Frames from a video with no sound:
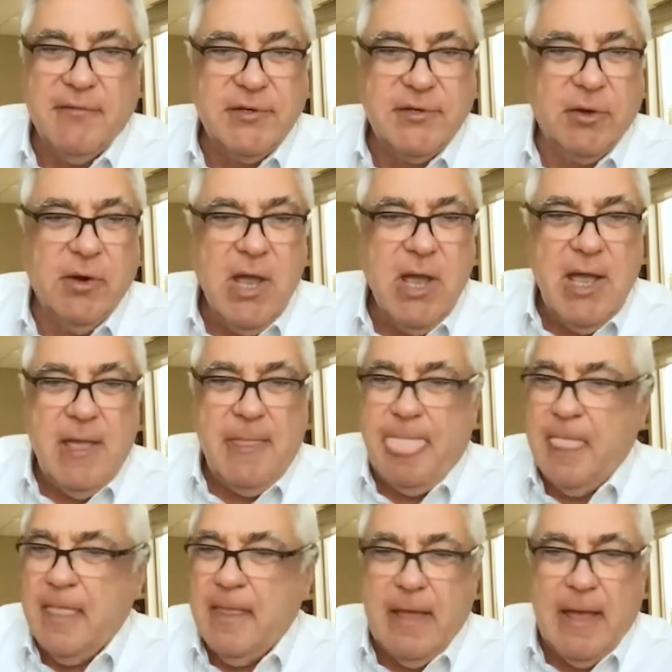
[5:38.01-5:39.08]
So,
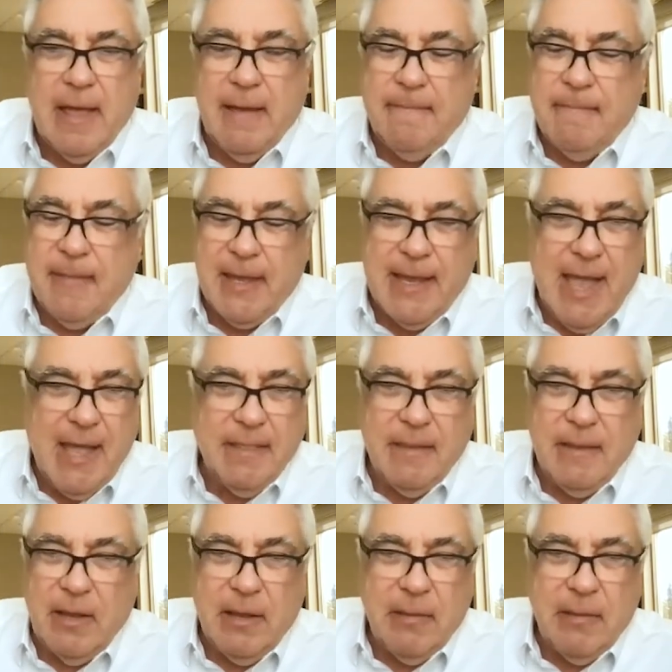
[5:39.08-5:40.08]
uh, again,